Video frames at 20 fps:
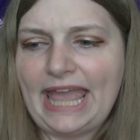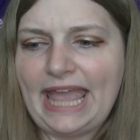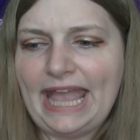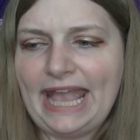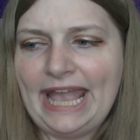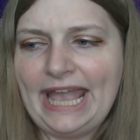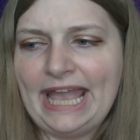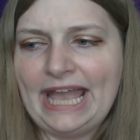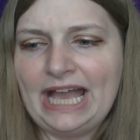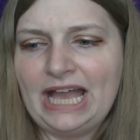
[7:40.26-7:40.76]

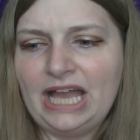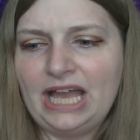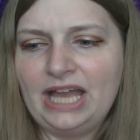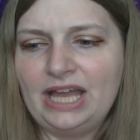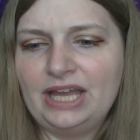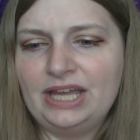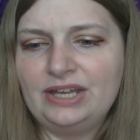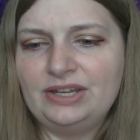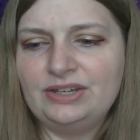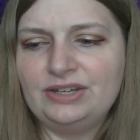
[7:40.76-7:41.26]

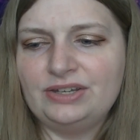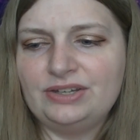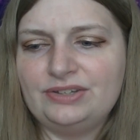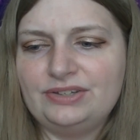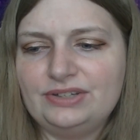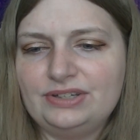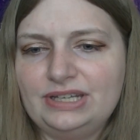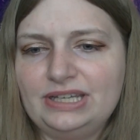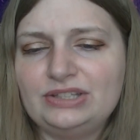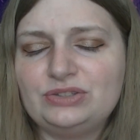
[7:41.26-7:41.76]
And
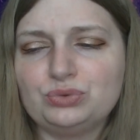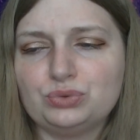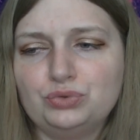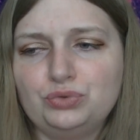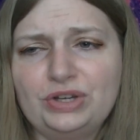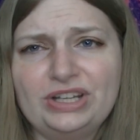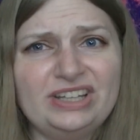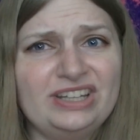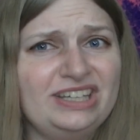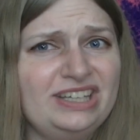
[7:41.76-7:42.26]
it's
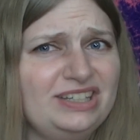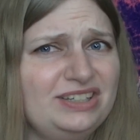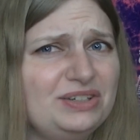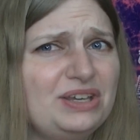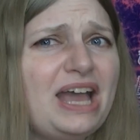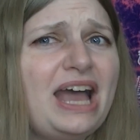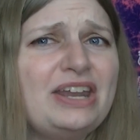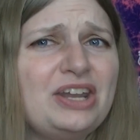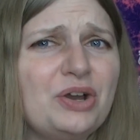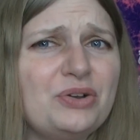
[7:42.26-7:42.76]
really
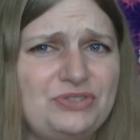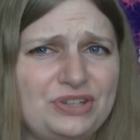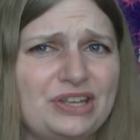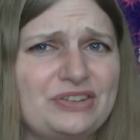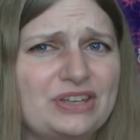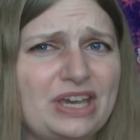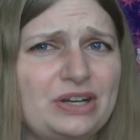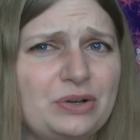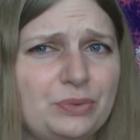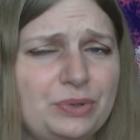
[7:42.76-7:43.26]
I know it
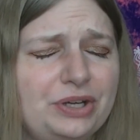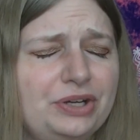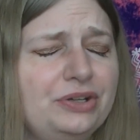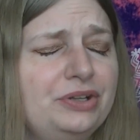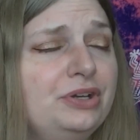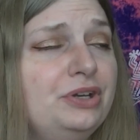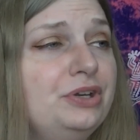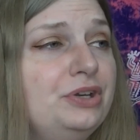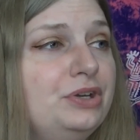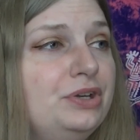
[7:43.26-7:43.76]
sounds kind of weird,
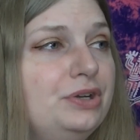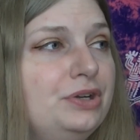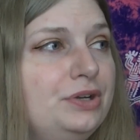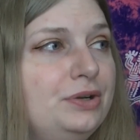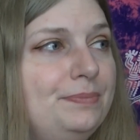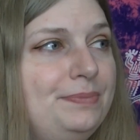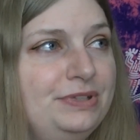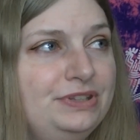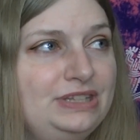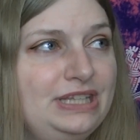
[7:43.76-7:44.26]

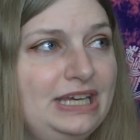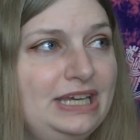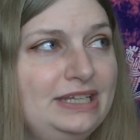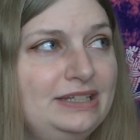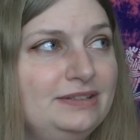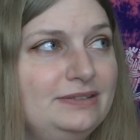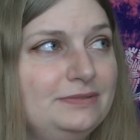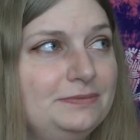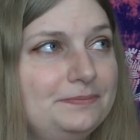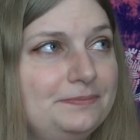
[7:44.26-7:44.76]
but
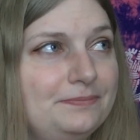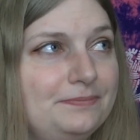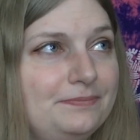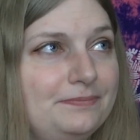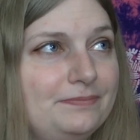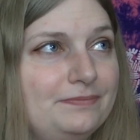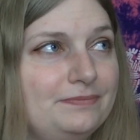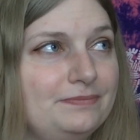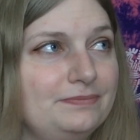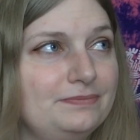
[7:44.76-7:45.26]
then
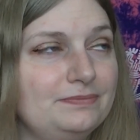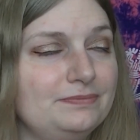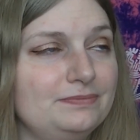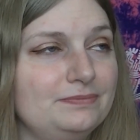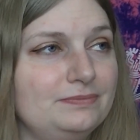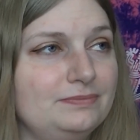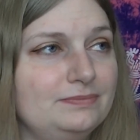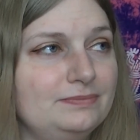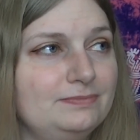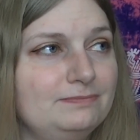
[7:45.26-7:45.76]

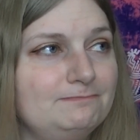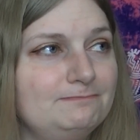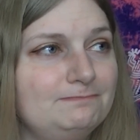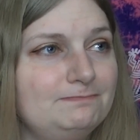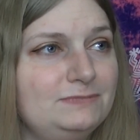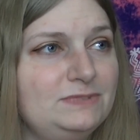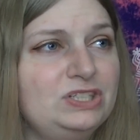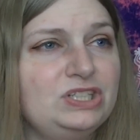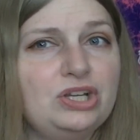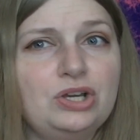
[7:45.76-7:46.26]

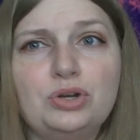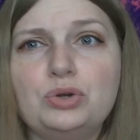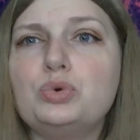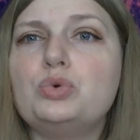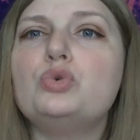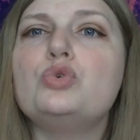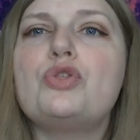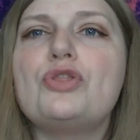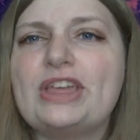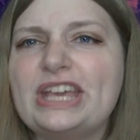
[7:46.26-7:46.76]
you
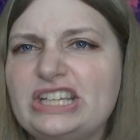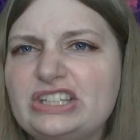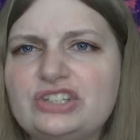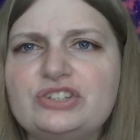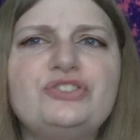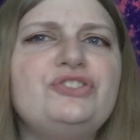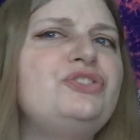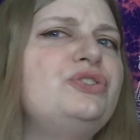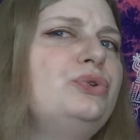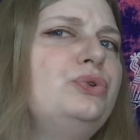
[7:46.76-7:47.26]
know, things
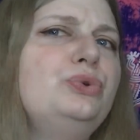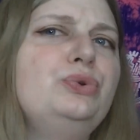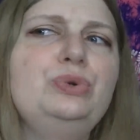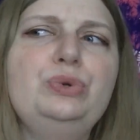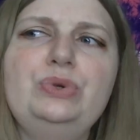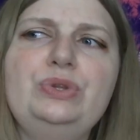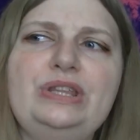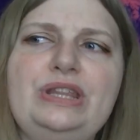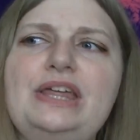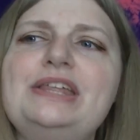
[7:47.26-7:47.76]

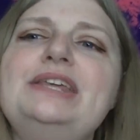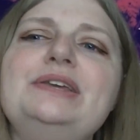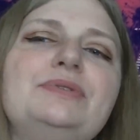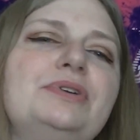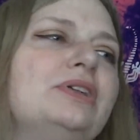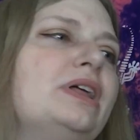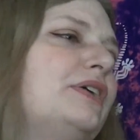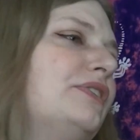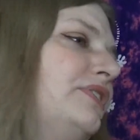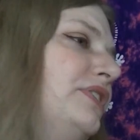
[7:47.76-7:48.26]
ensue, and then he
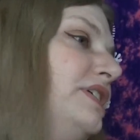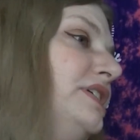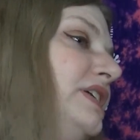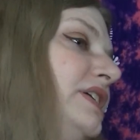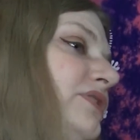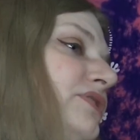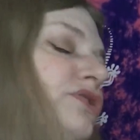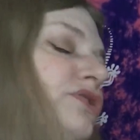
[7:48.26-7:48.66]
realizes he needs